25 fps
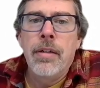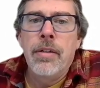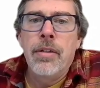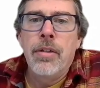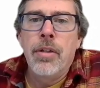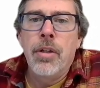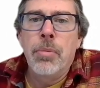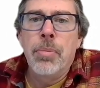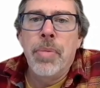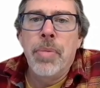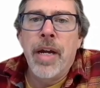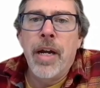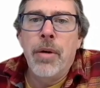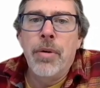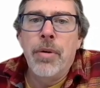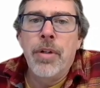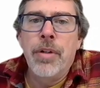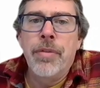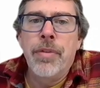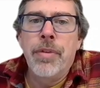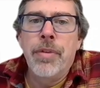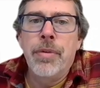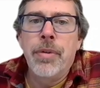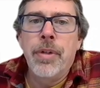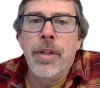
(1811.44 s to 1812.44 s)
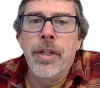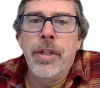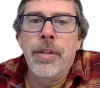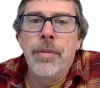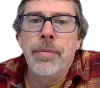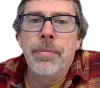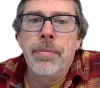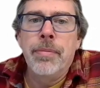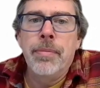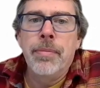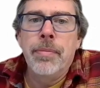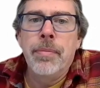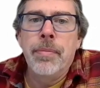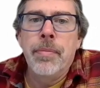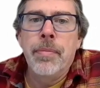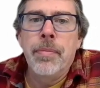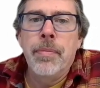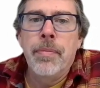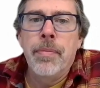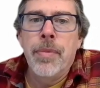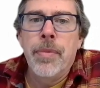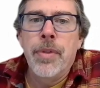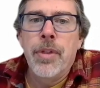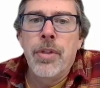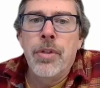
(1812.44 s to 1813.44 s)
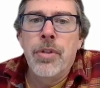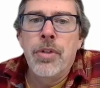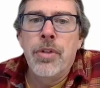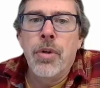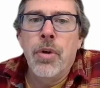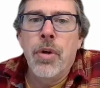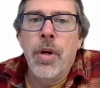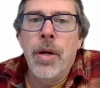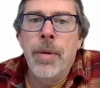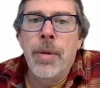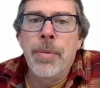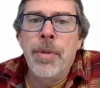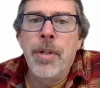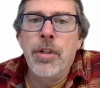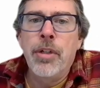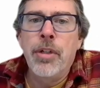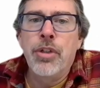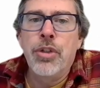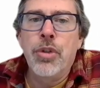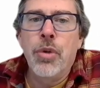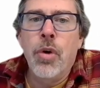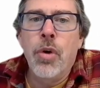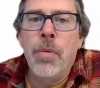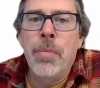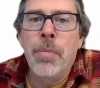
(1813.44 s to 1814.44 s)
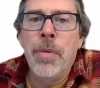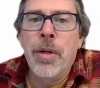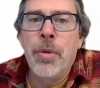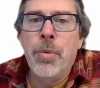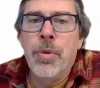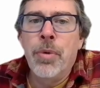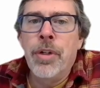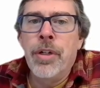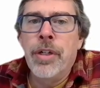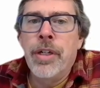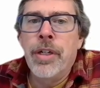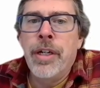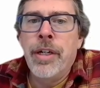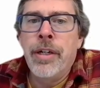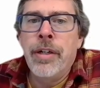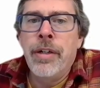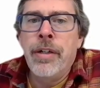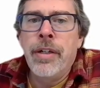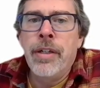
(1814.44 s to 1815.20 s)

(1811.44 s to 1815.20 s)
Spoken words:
to the power of 3. So I'm going to show all my work here.